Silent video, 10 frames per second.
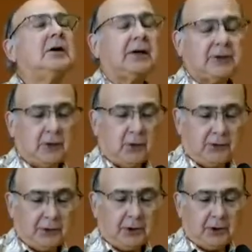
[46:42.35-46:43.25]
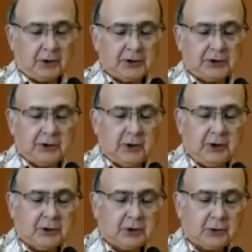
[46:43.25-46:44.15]
at the overlooks
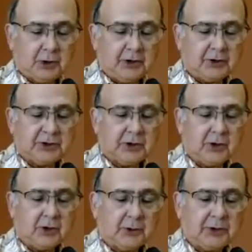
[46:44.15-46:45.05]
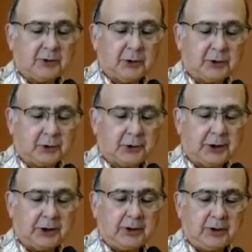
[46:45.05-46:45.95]
on the trails along Railroad
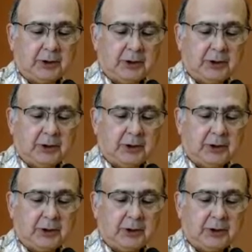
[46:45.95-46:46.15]
Creek.